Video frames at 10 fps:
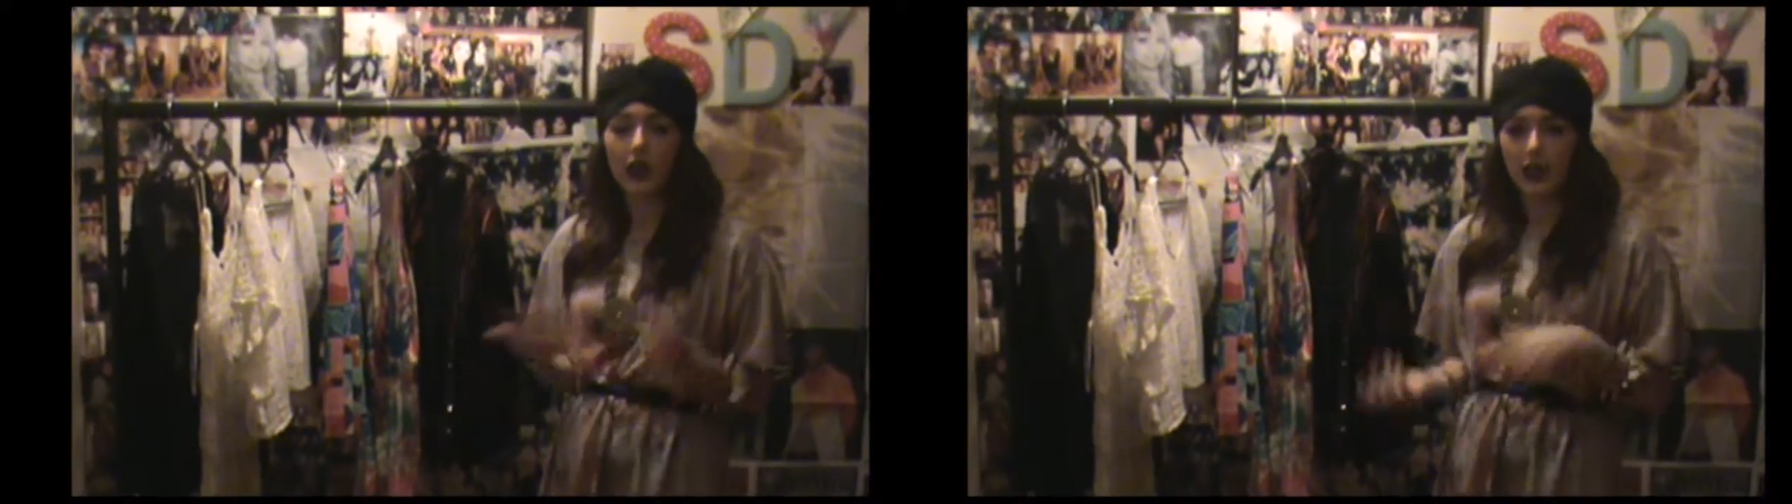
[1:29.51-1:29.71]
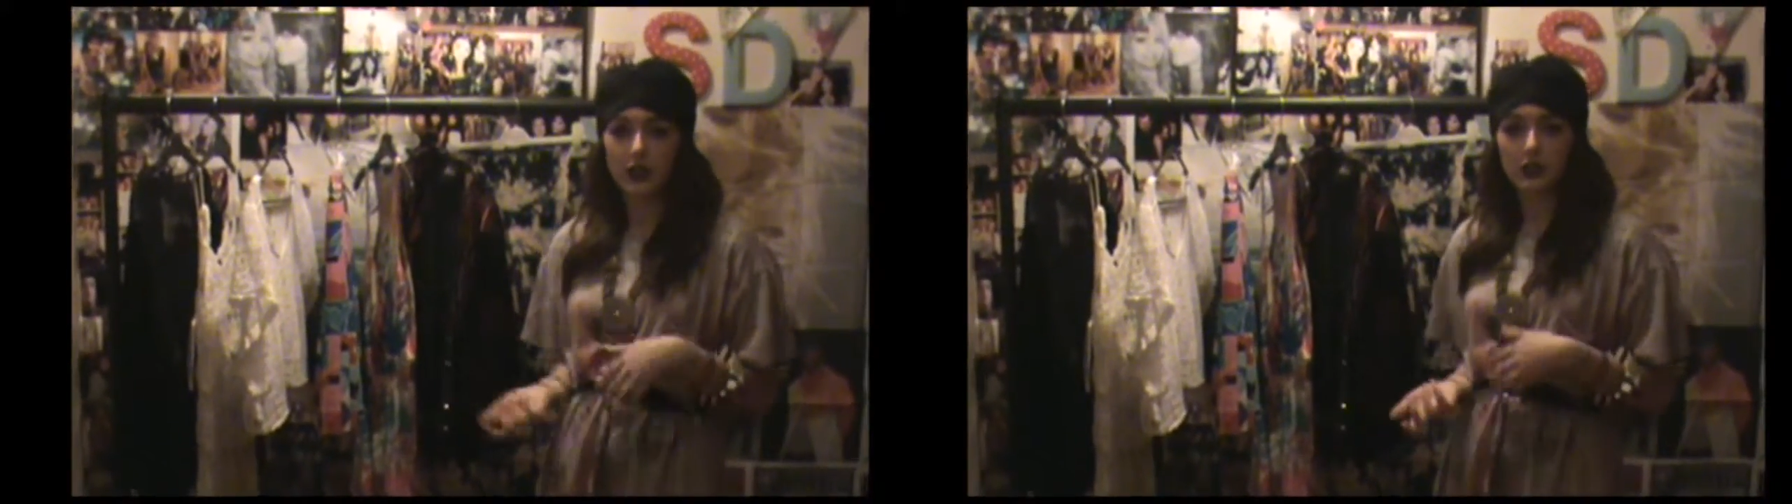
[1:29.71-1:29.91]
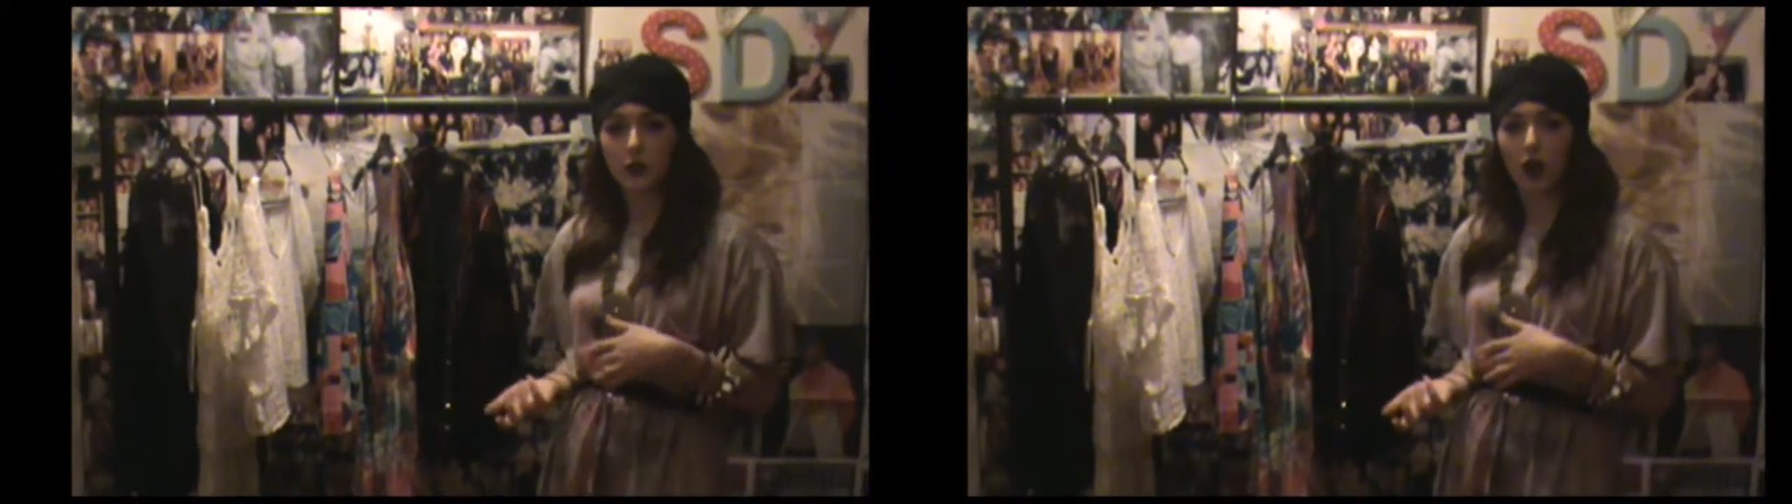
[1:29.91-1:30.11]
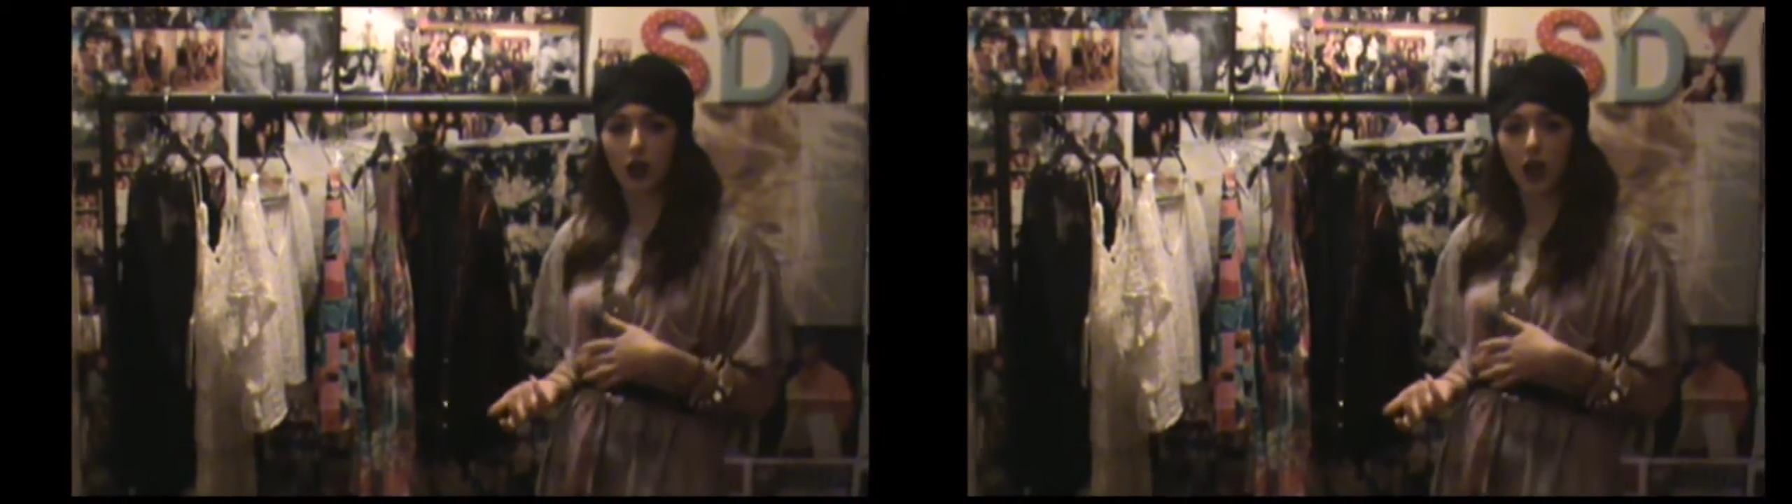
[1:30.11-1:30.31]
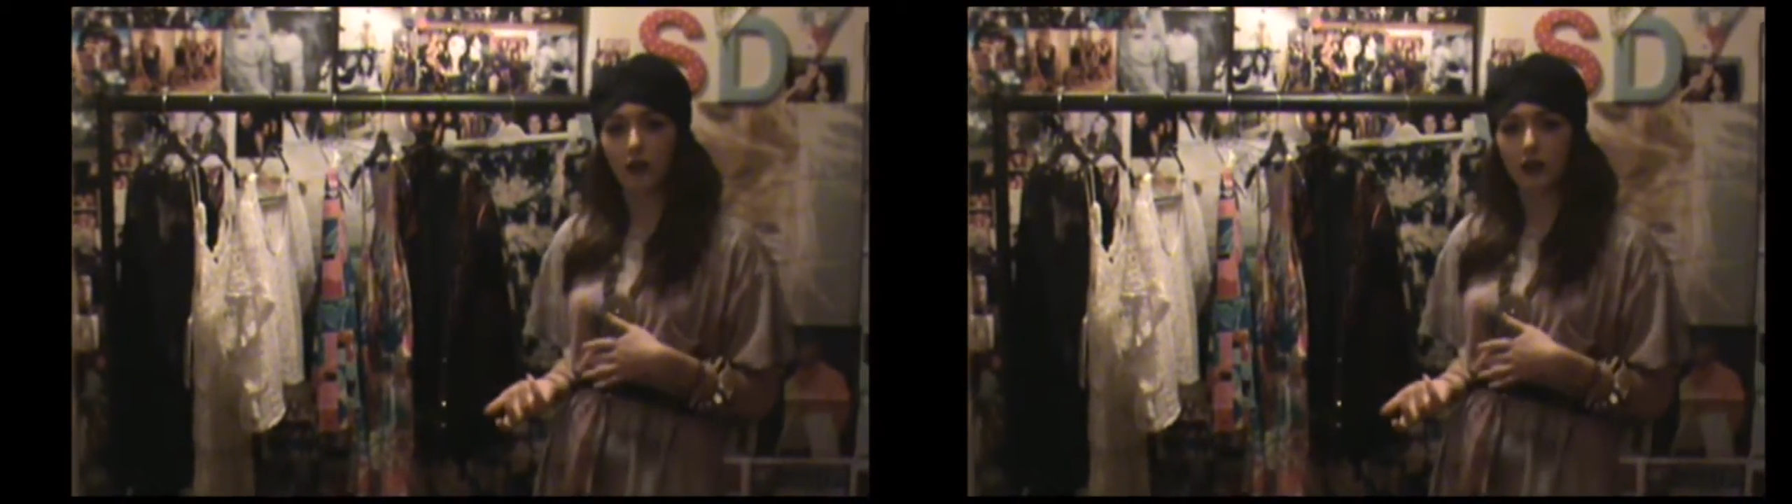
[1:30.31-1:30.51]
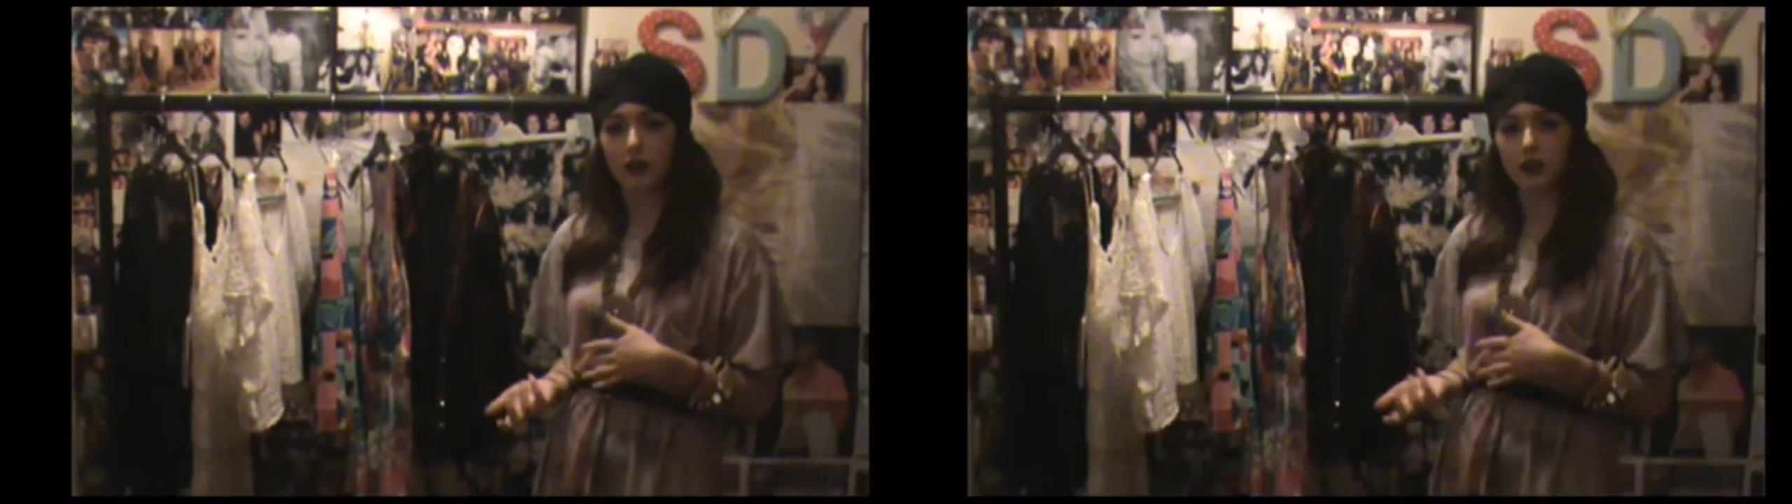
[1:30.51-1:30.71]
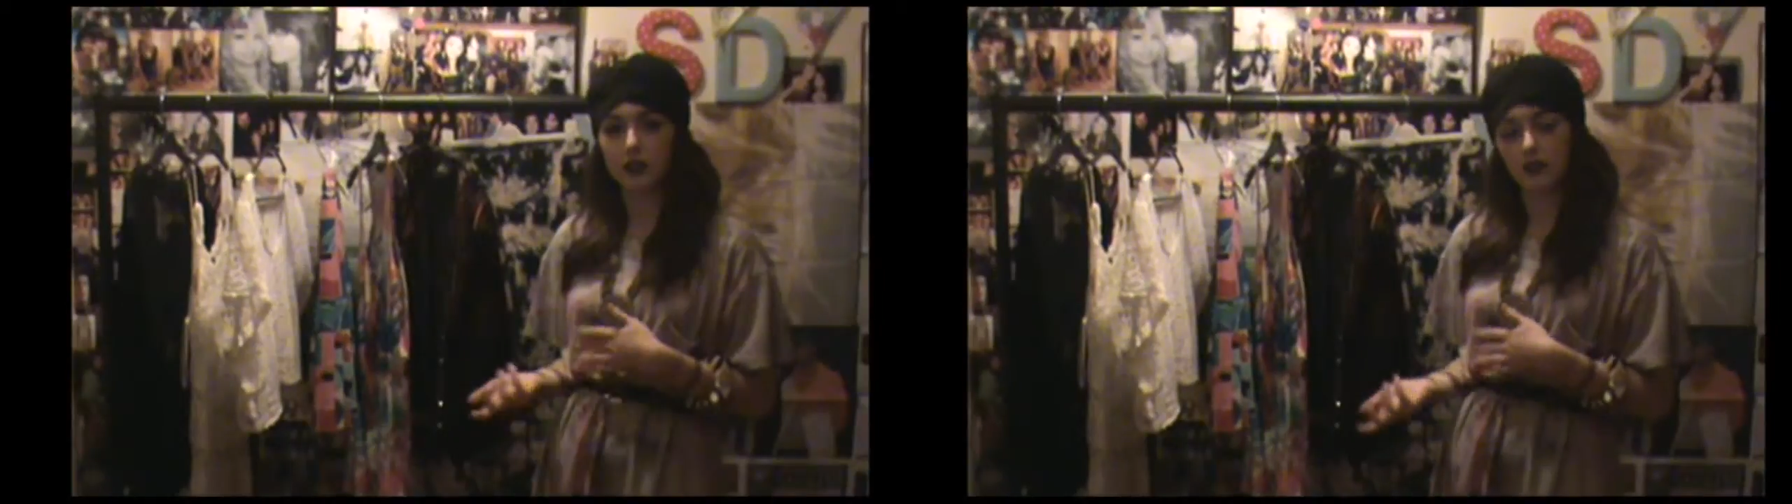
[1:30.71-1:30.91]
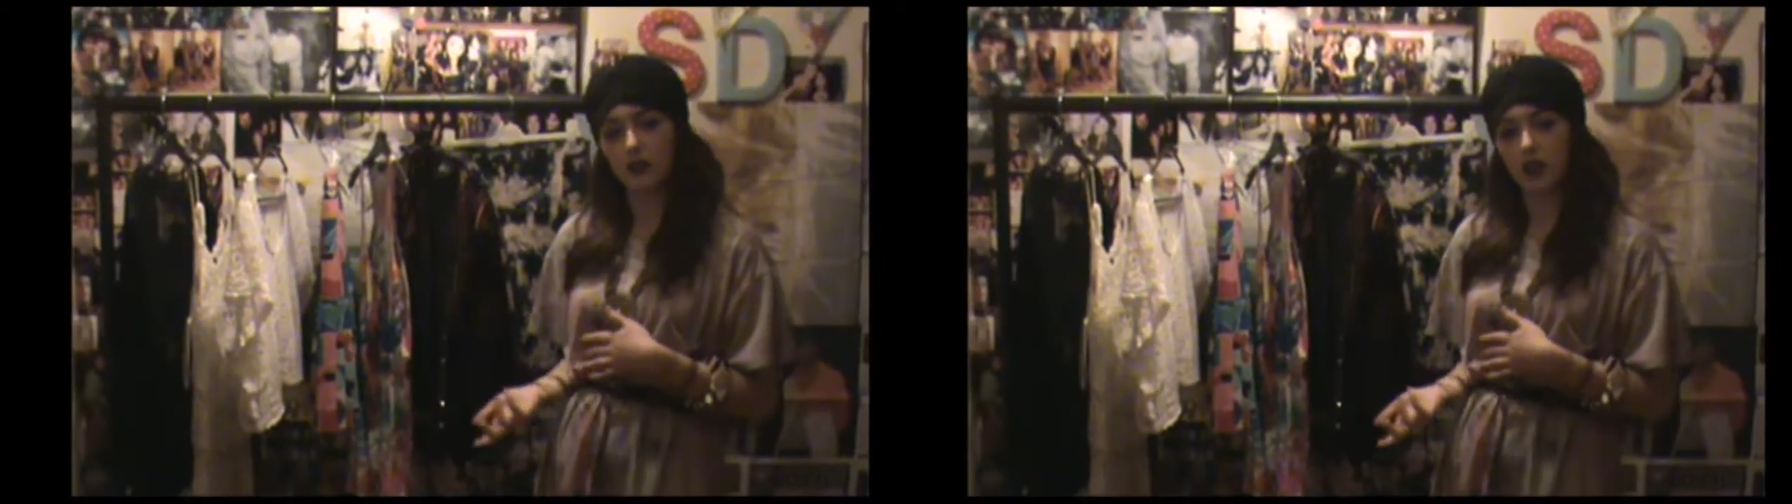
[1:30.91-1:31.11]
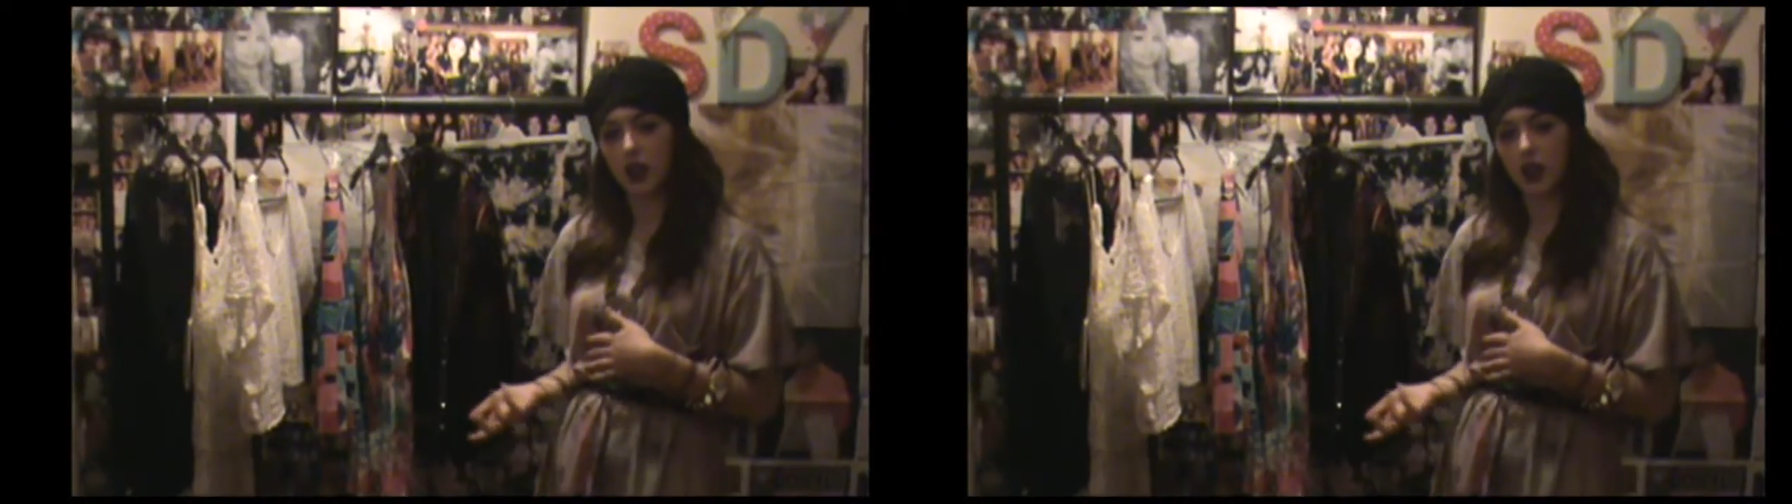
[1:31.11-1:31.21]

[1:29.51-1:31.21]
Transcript: into our current, you